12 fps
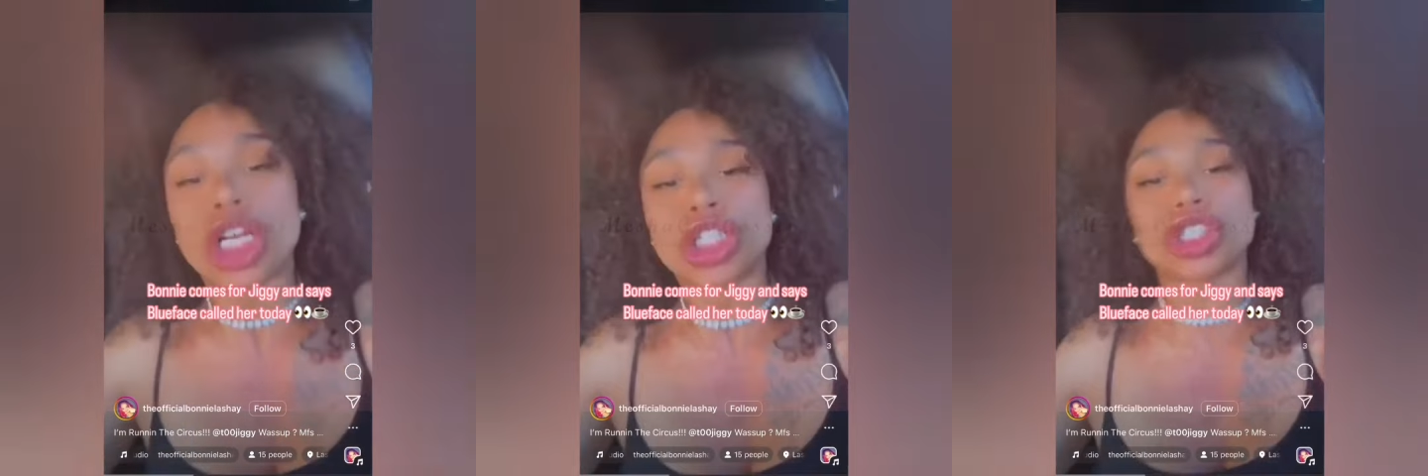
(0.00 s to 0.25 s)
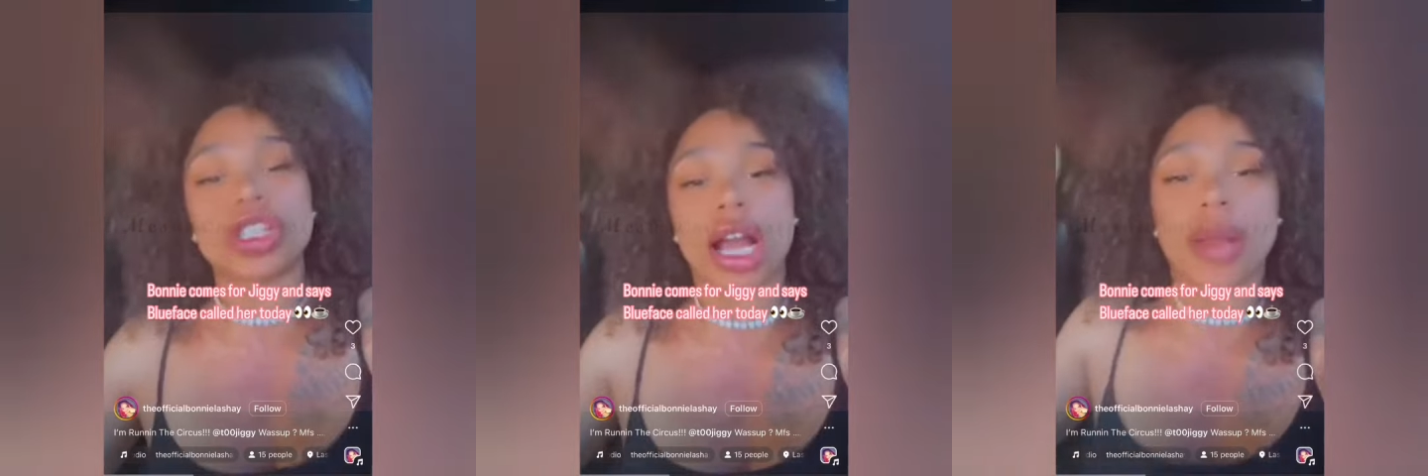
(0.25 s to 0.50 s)

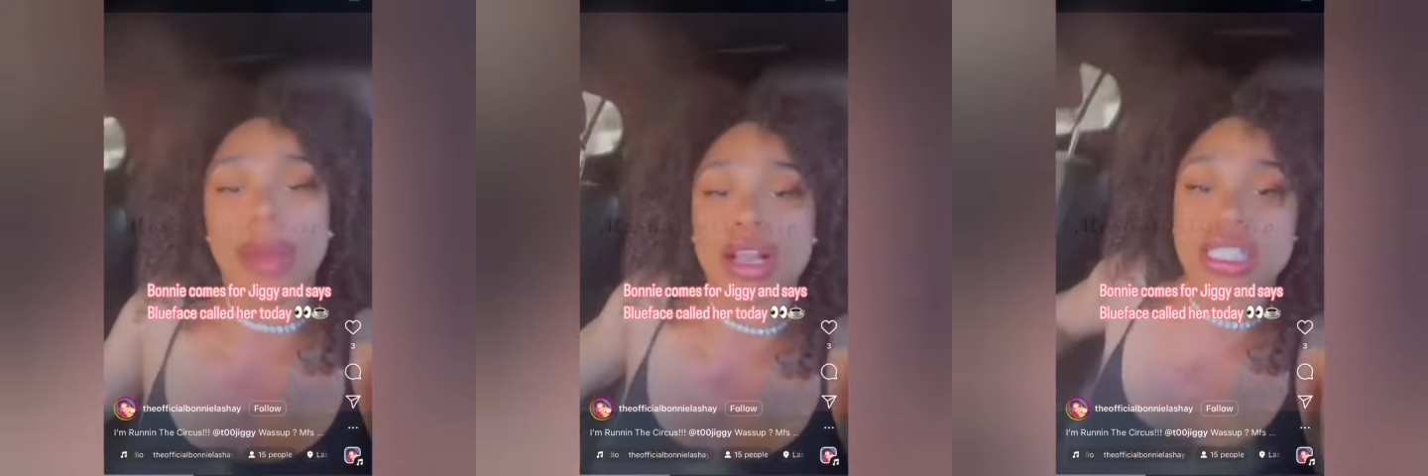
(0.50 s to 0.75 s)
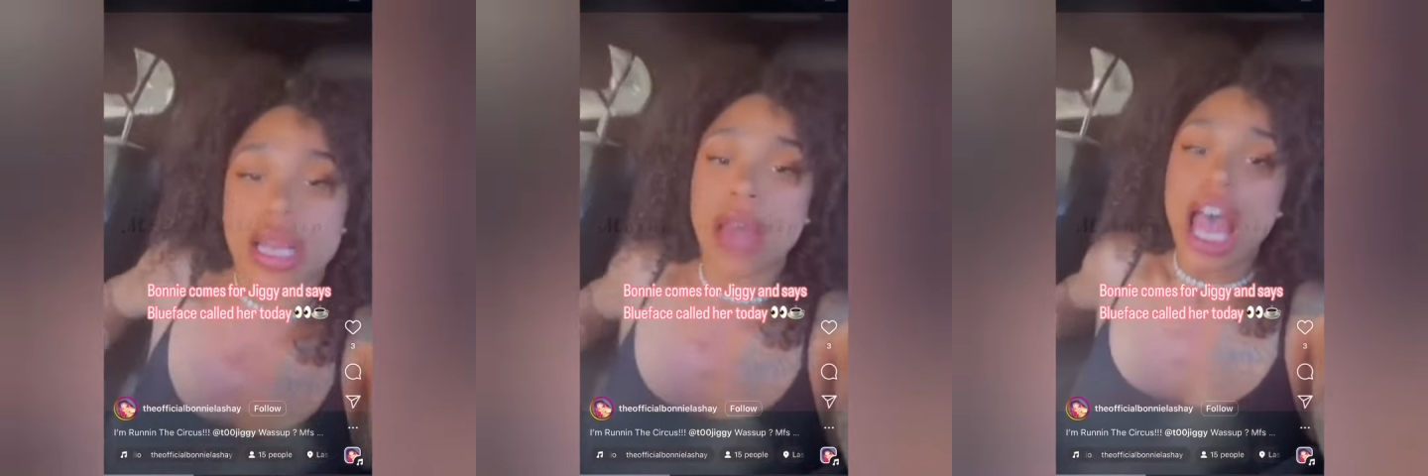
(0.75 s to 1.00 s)
You're talking
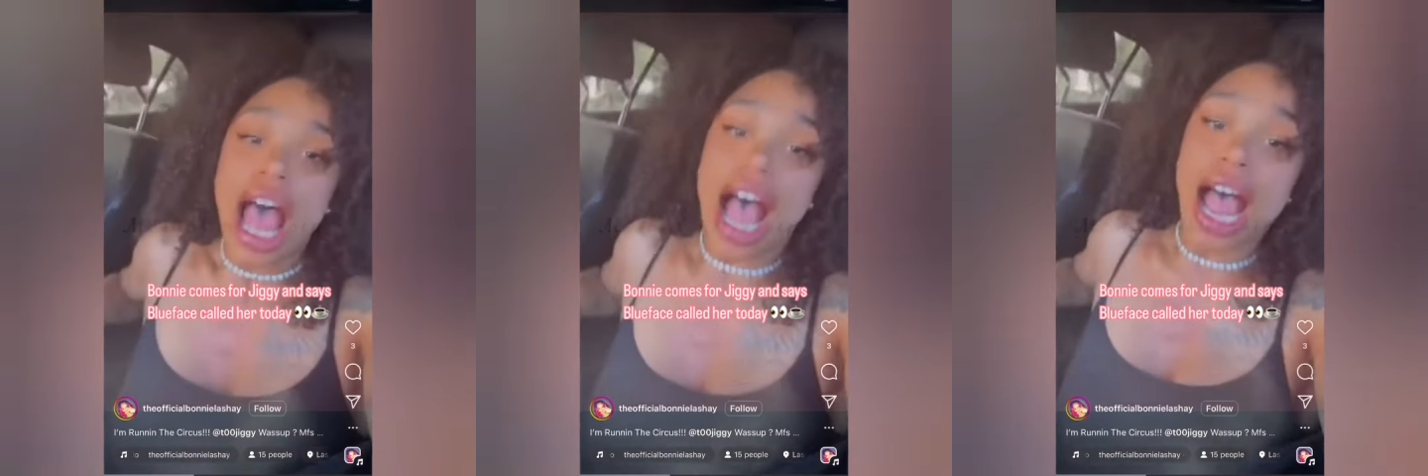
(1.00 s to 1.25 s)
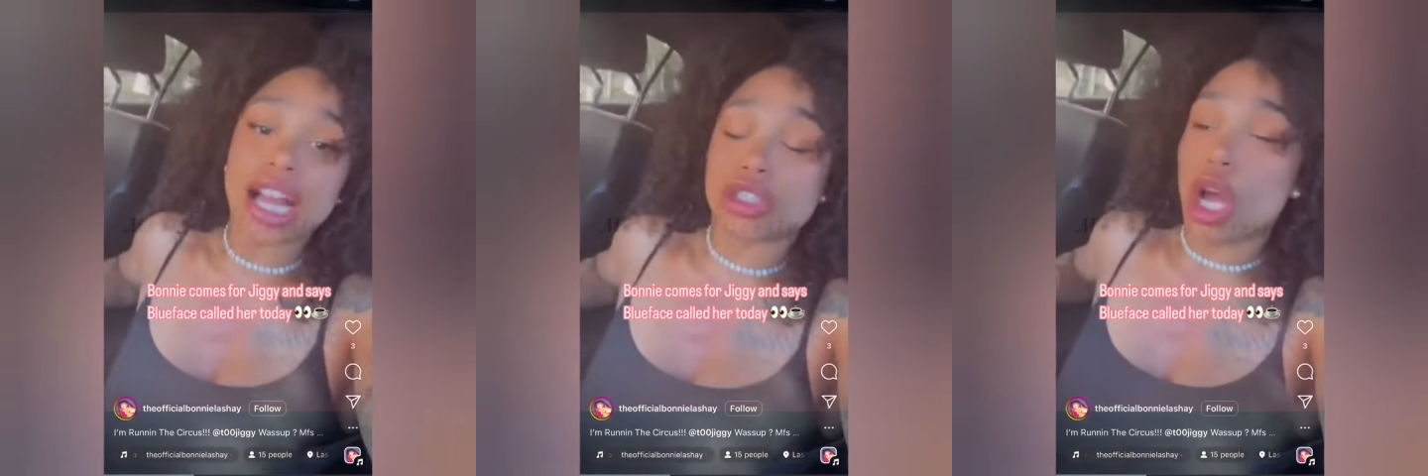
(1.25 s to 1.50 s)
about some
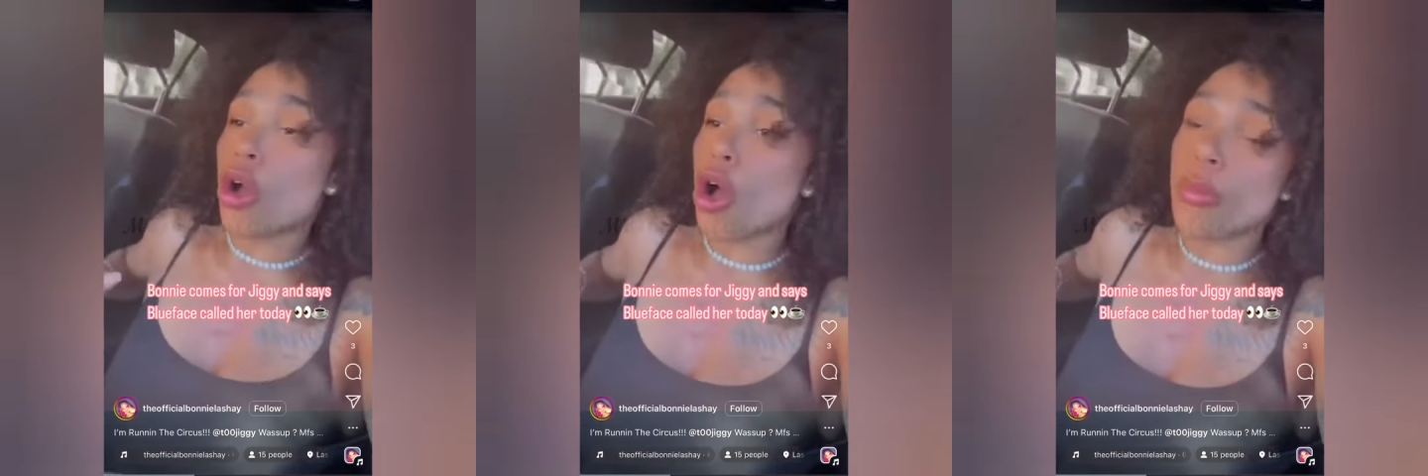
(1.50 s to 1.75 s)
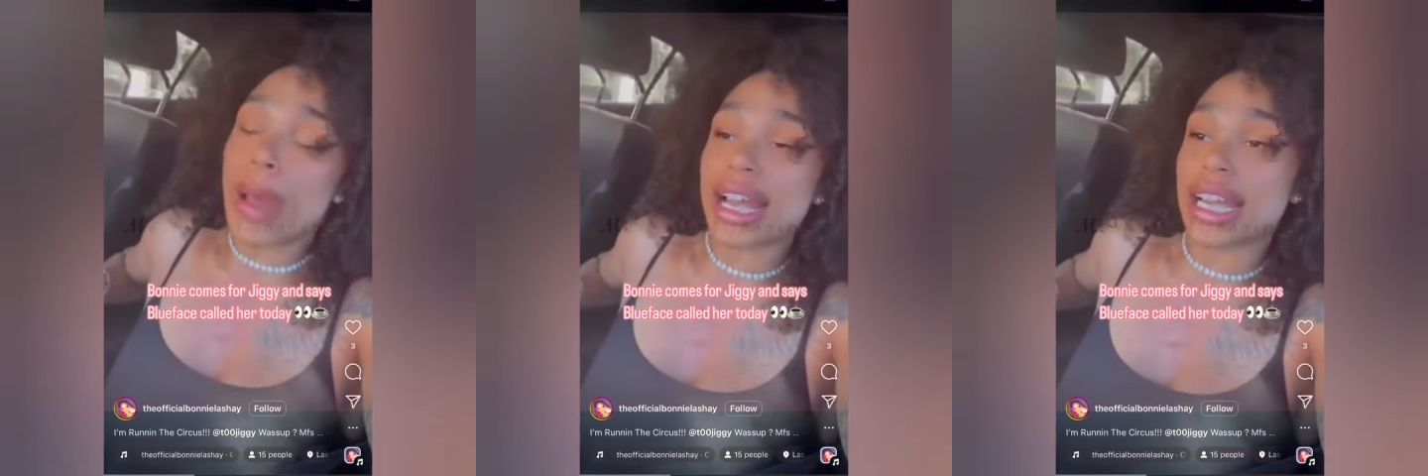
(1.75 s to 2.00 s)
I don't
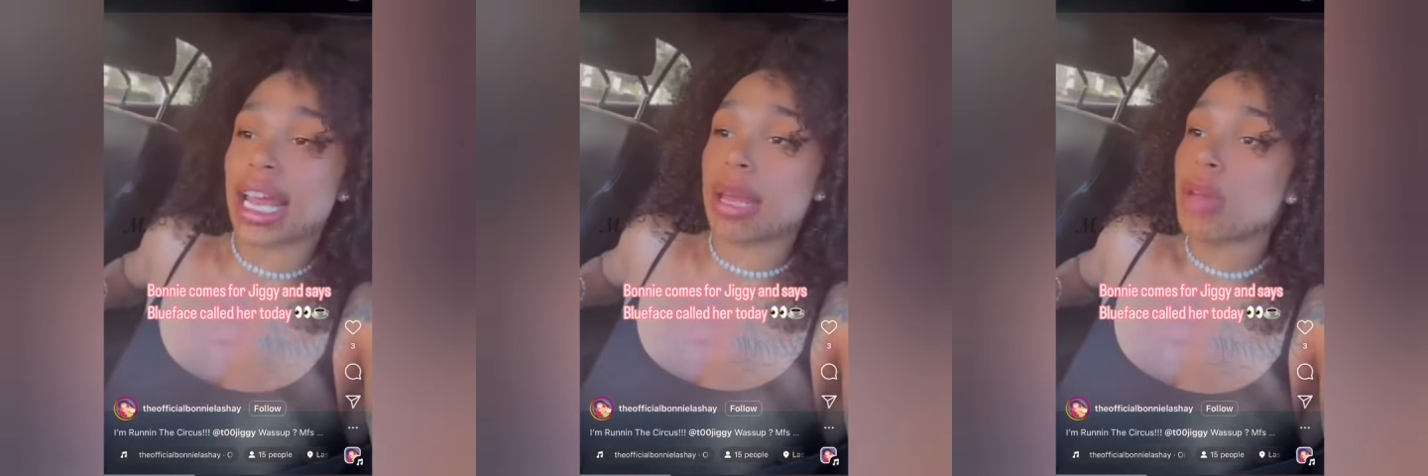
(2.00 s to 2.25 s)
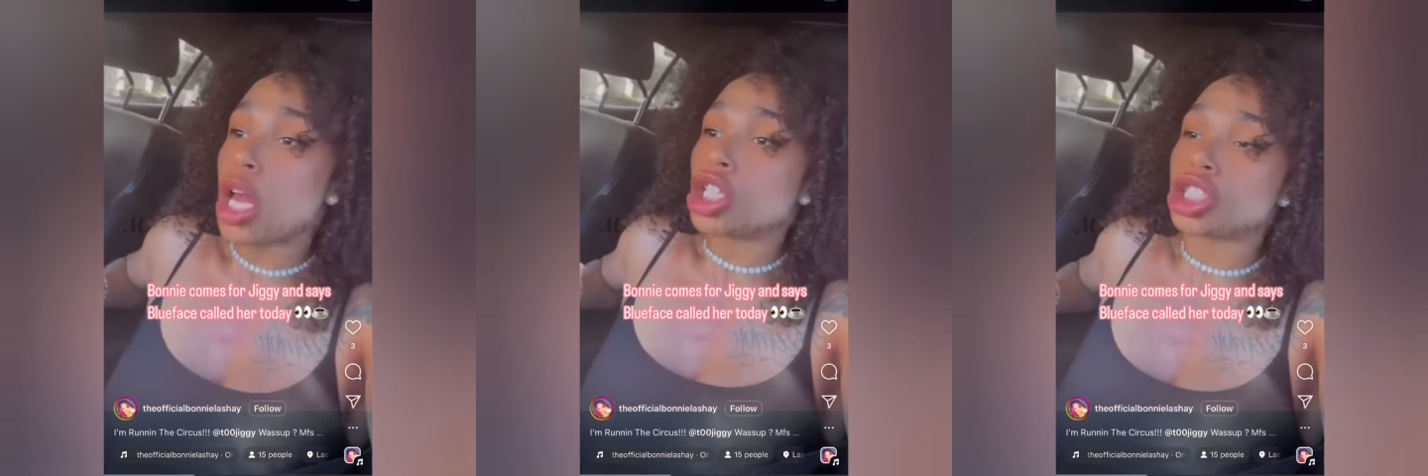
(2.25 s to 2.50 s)
hold my
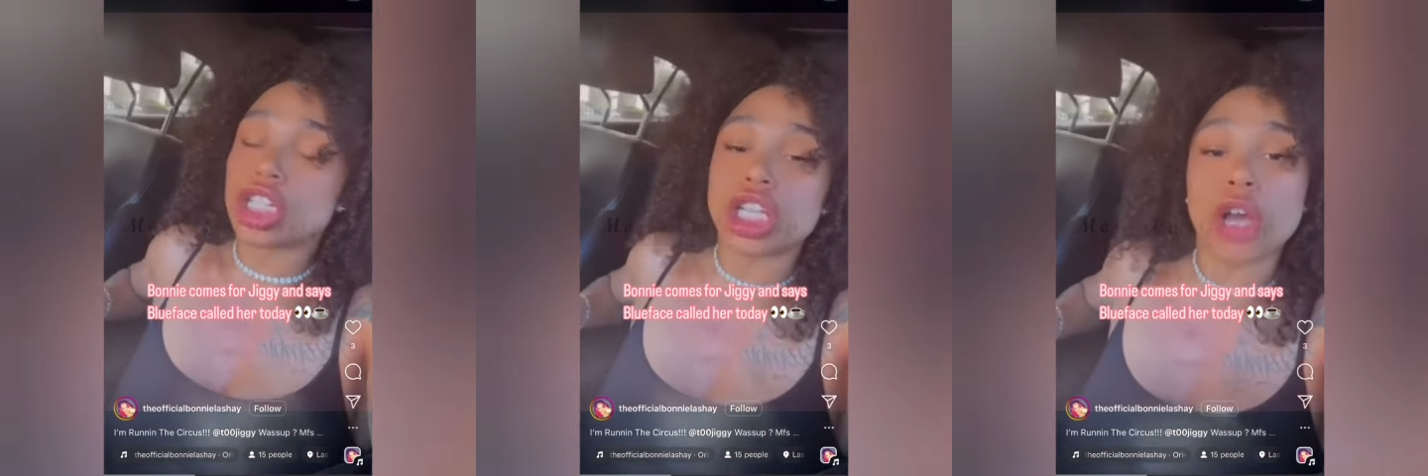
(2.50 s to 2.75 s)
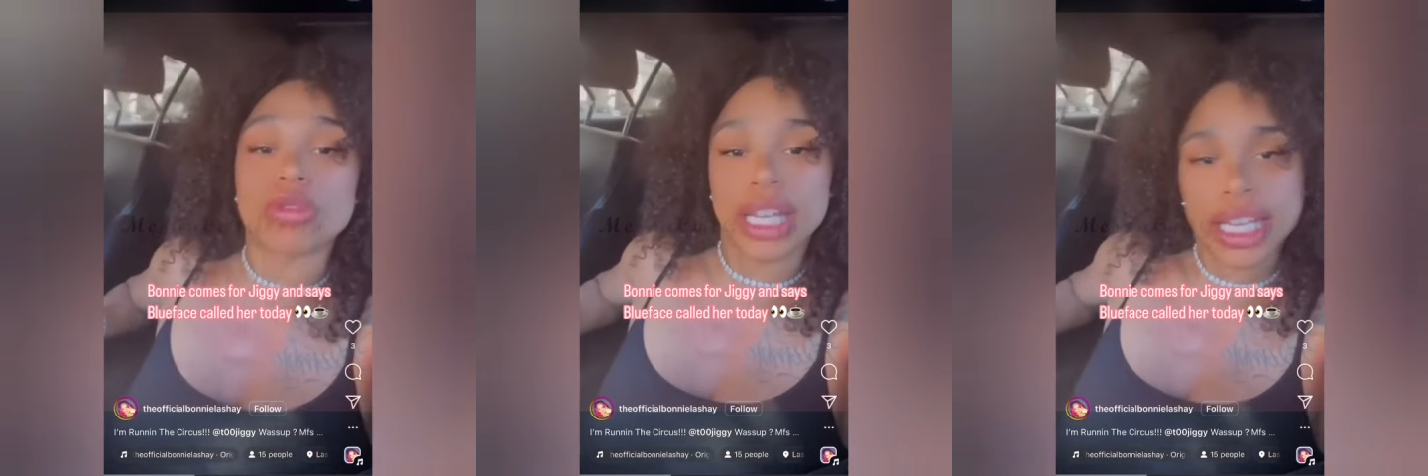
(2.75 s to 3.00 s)
name to
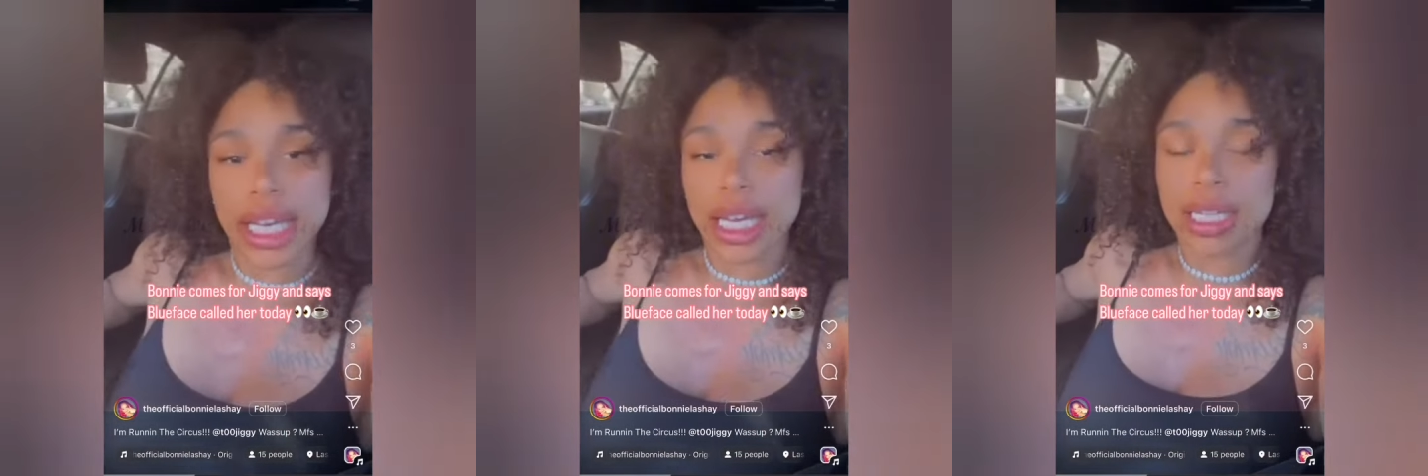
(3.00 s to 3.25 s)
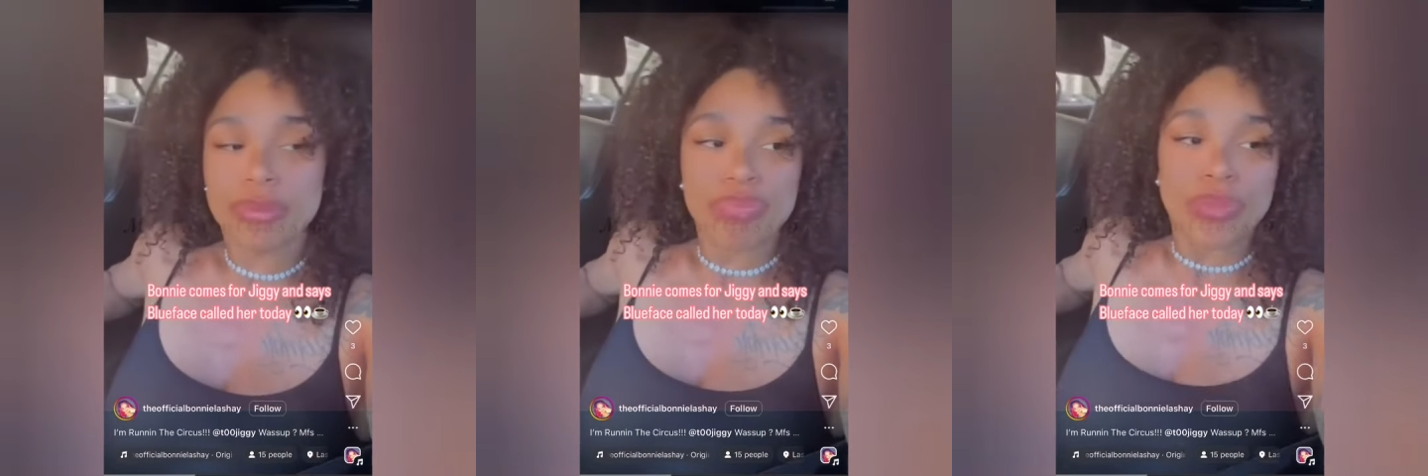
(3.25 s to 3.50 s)
no
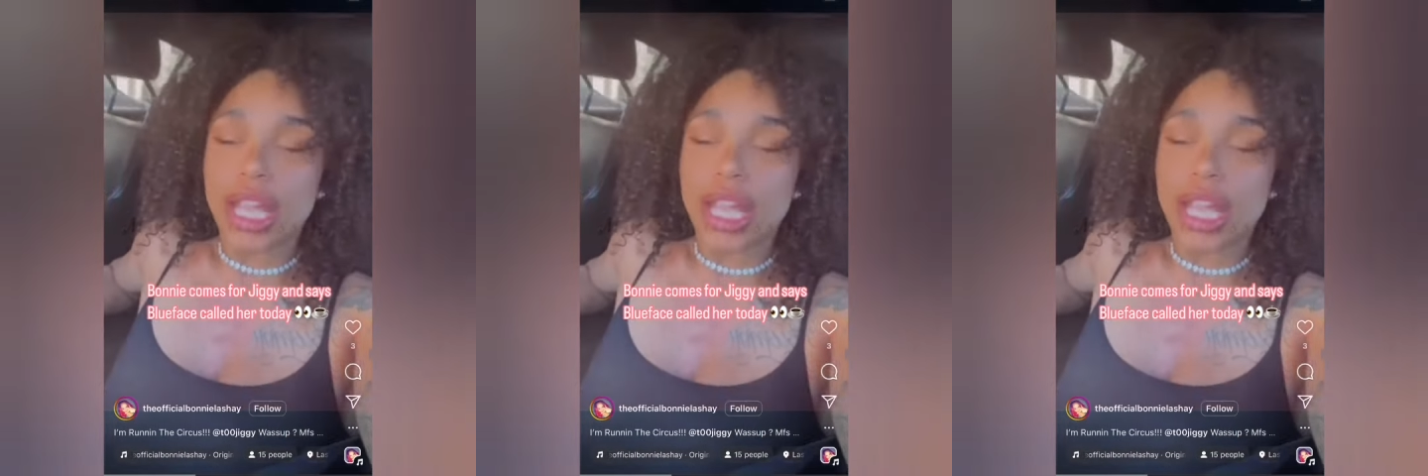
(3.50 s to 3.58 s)
nigga